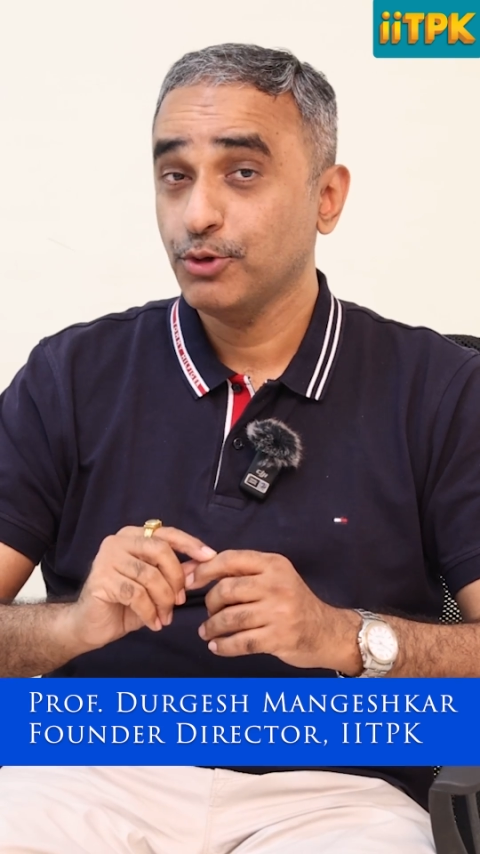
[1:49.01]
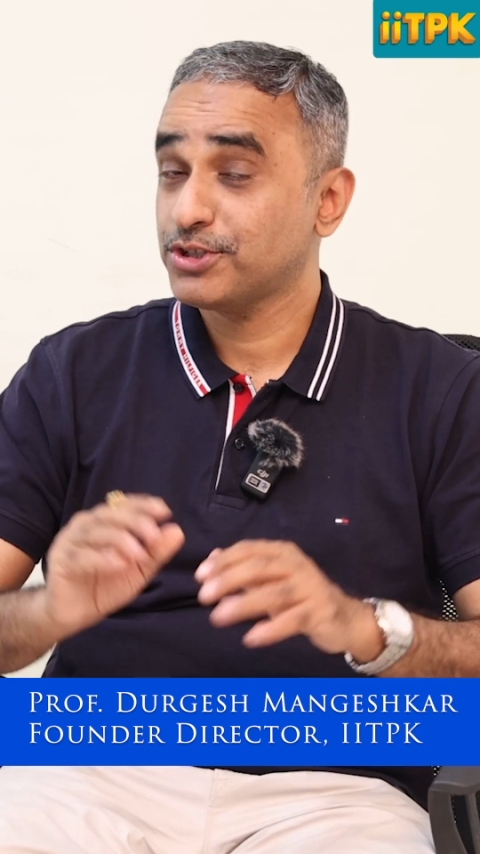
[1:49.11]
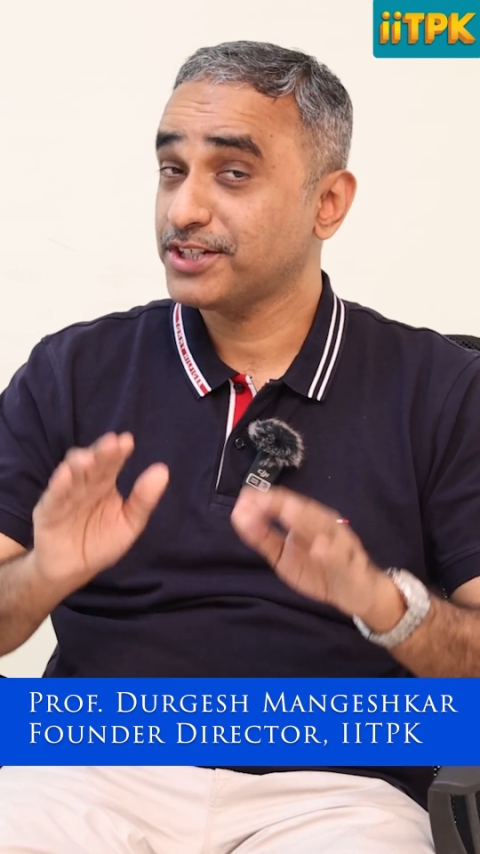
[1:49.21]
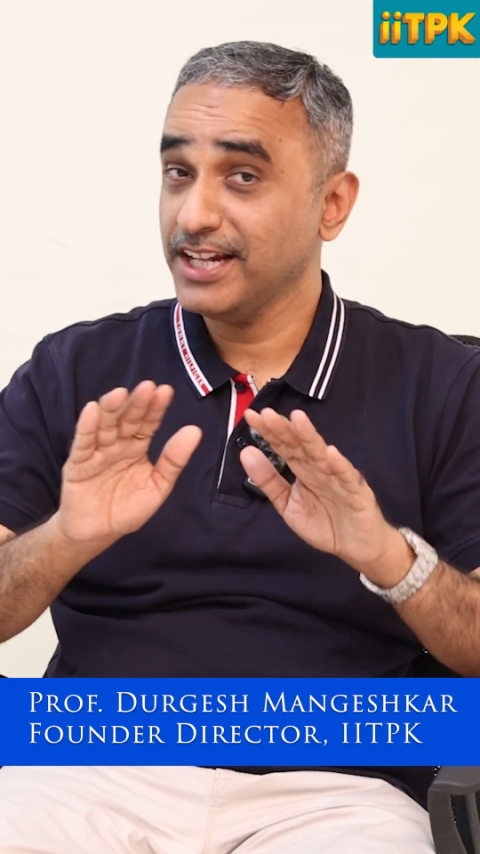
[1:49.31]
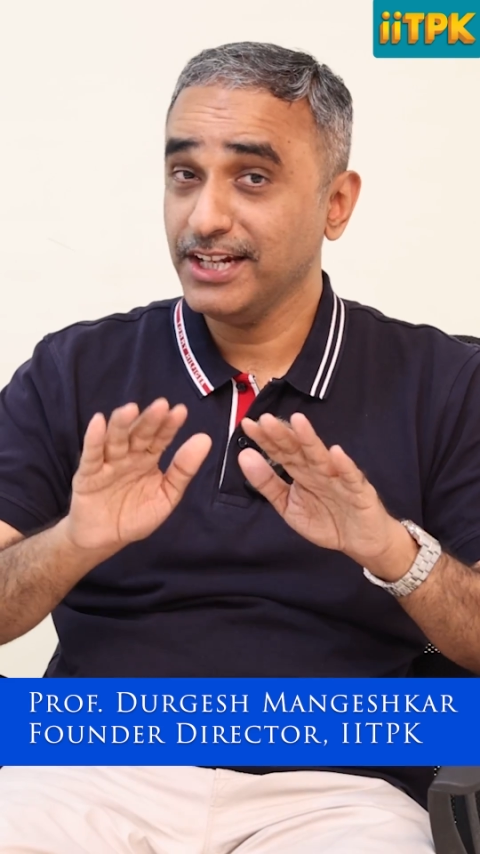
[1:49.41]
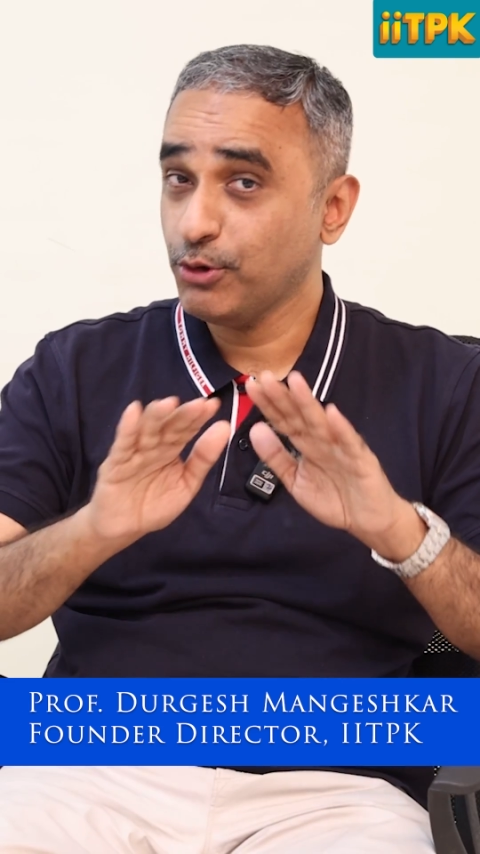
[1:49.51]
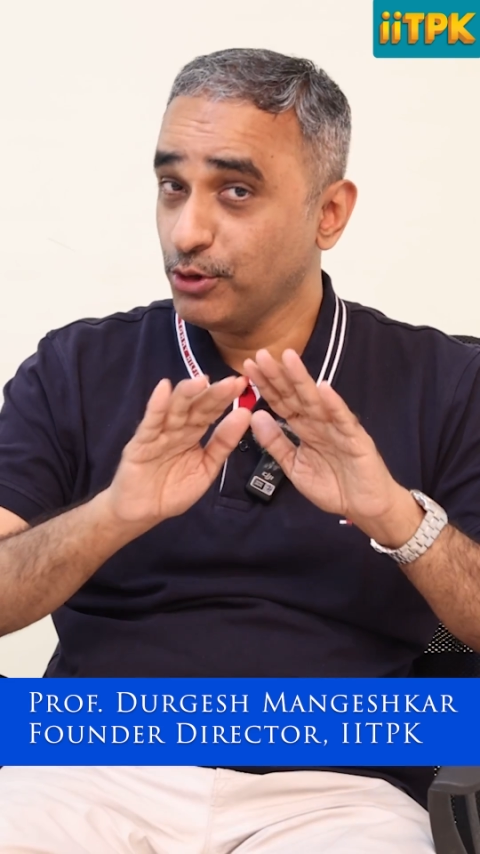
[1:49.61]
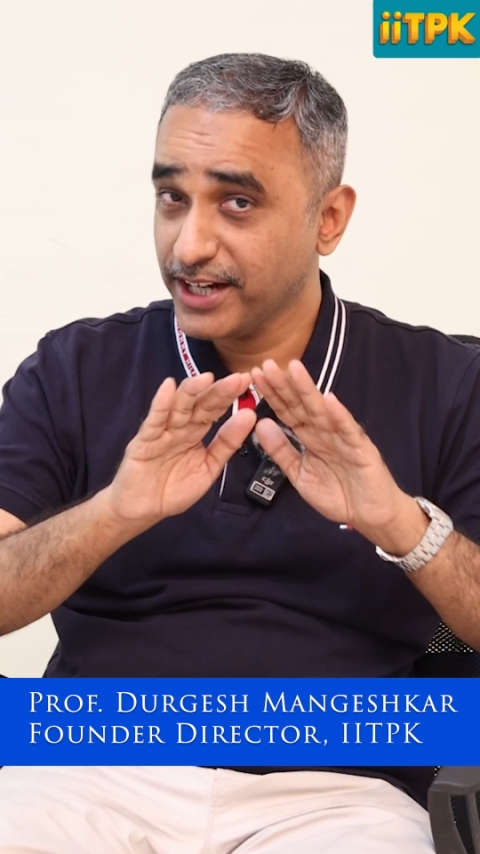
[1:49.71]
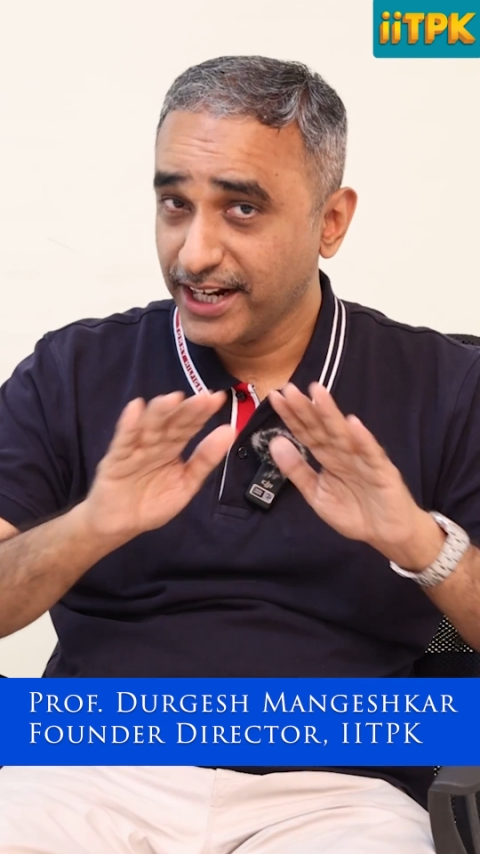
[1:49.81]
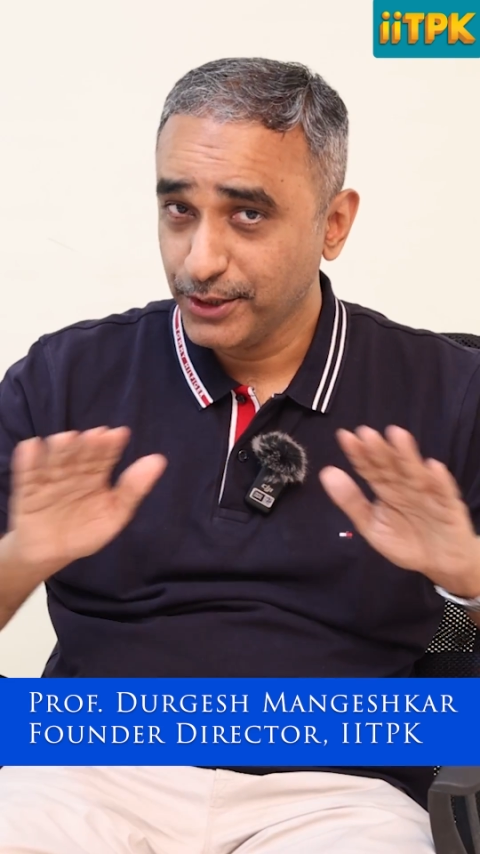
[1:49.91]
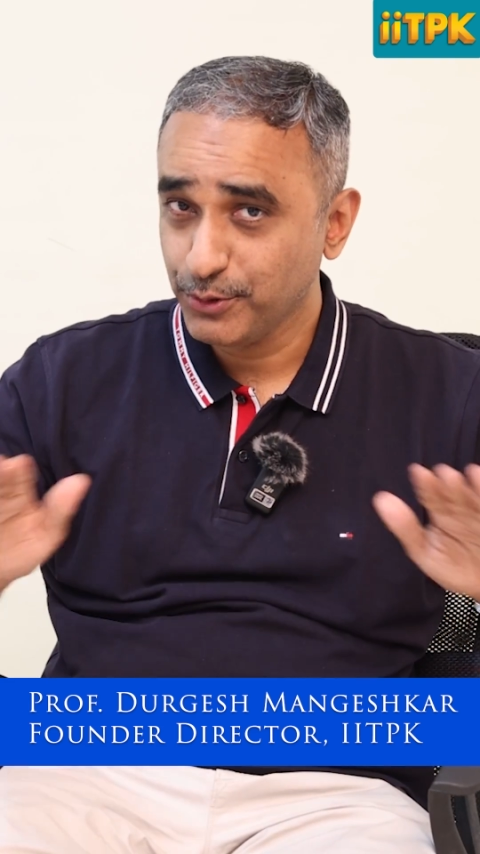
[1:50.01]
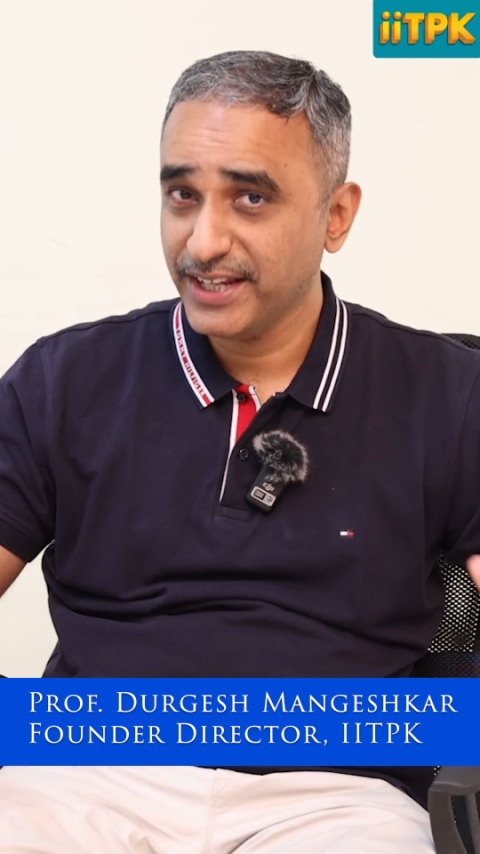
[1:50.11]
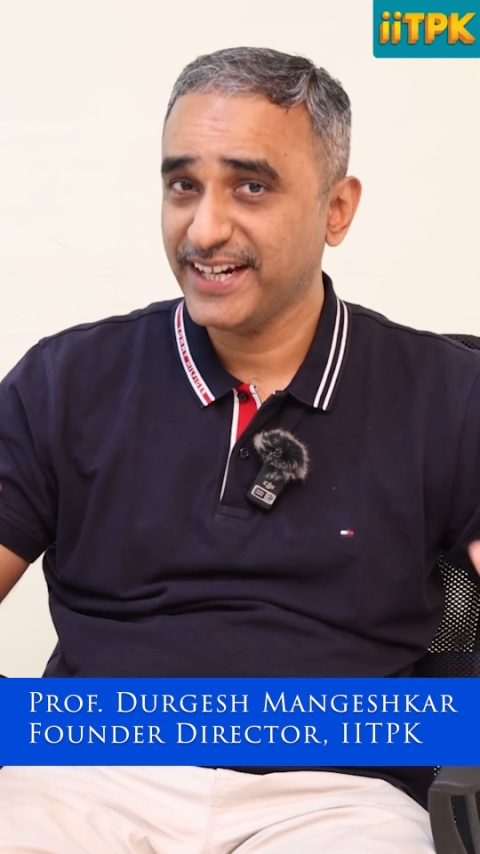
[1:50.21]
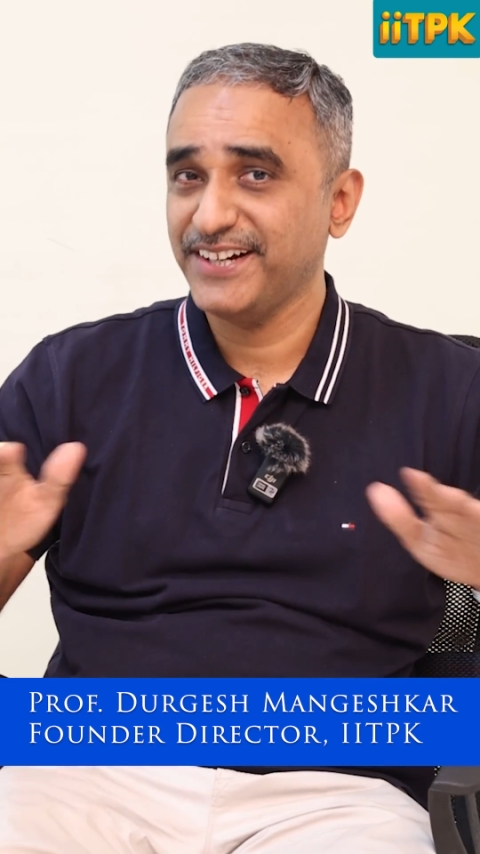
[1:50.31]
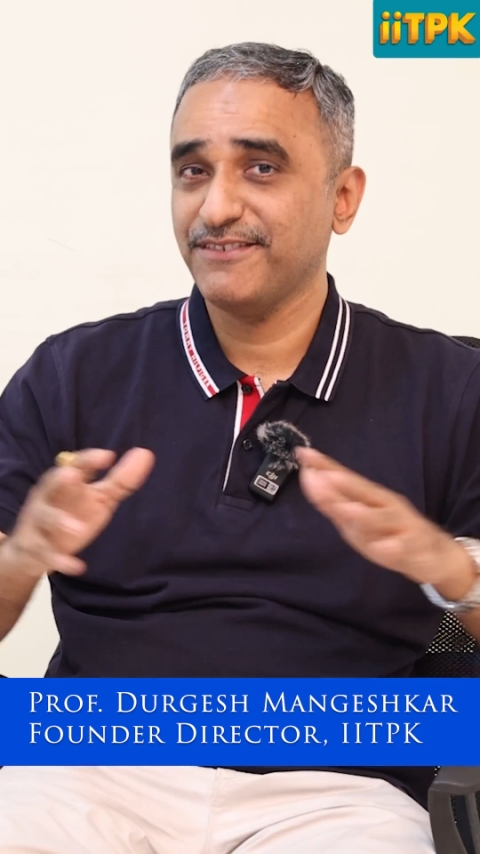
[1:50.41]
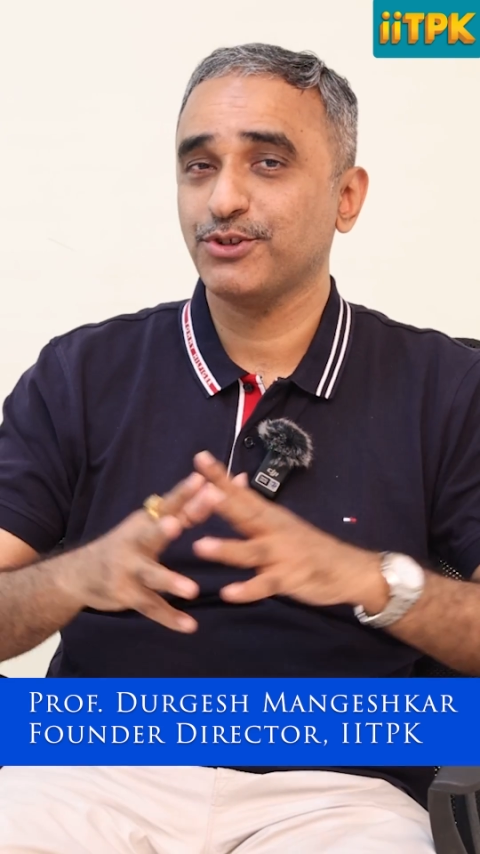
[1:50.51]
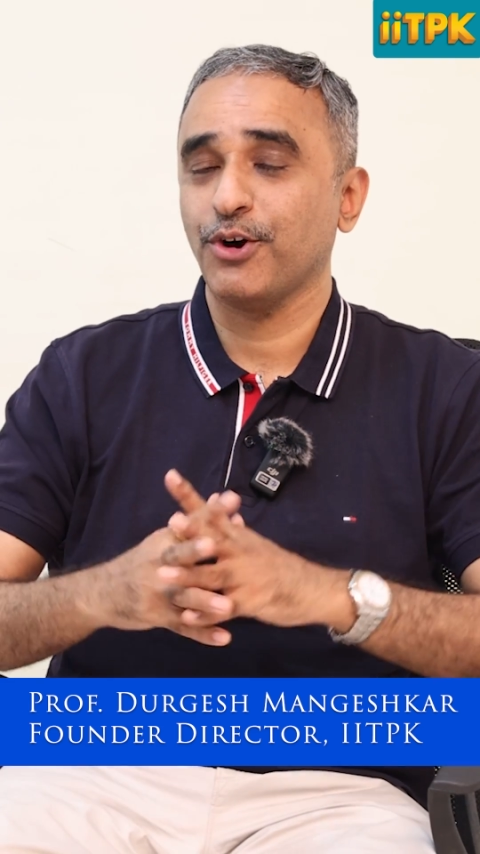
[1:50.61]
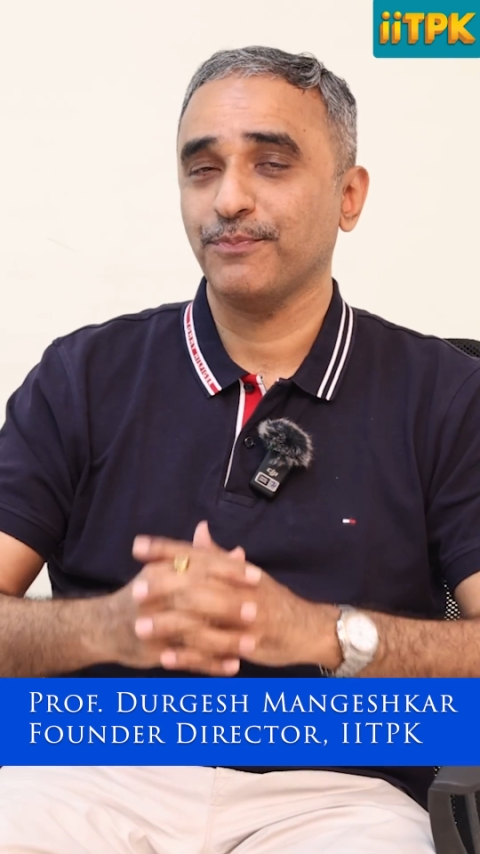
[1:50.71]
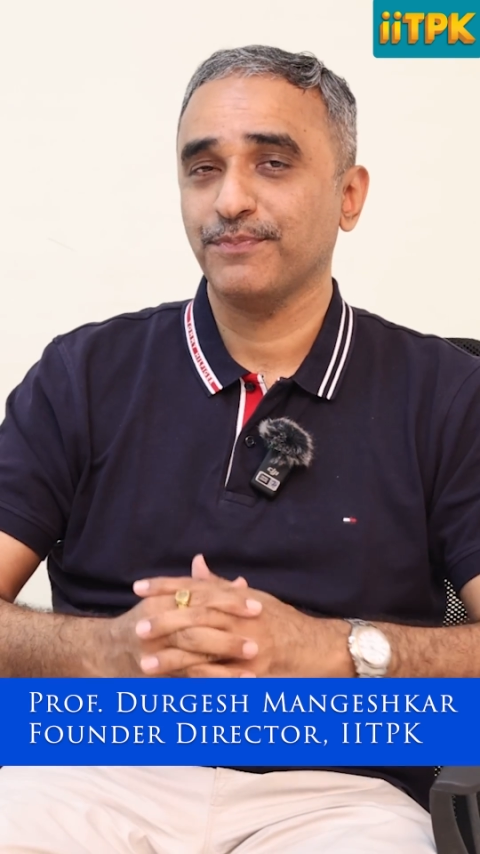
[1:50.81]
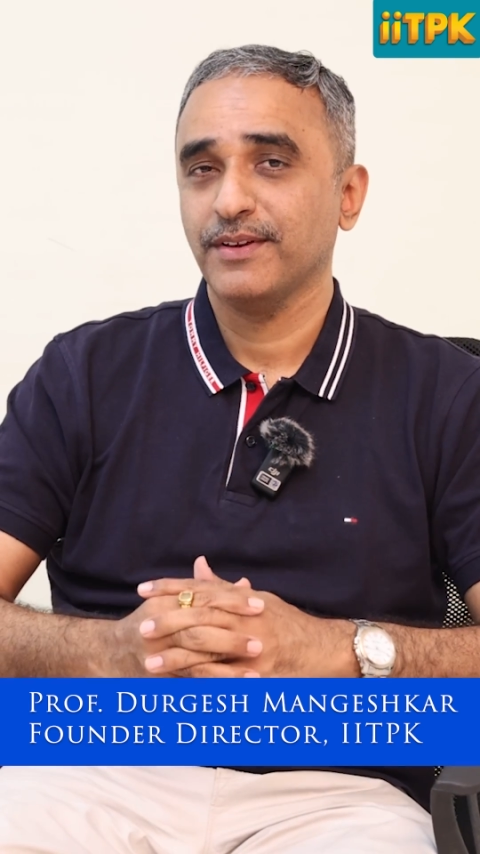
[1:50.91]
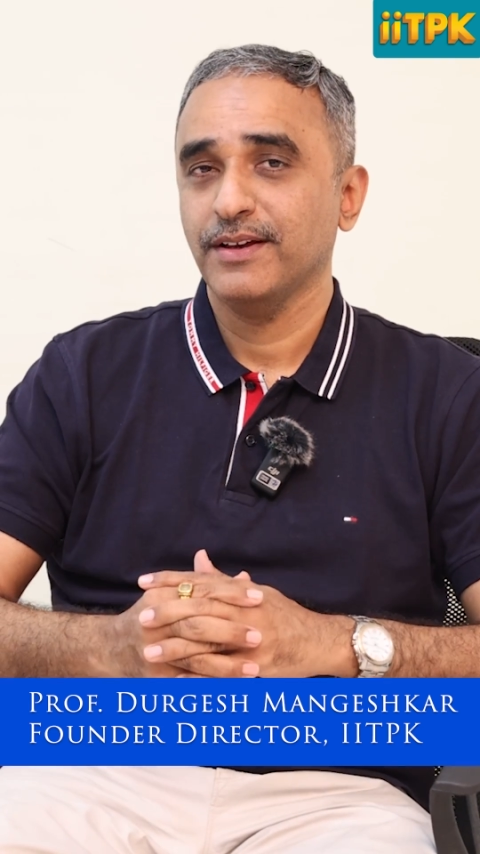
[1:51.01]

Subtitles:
you still don't get into negative zone.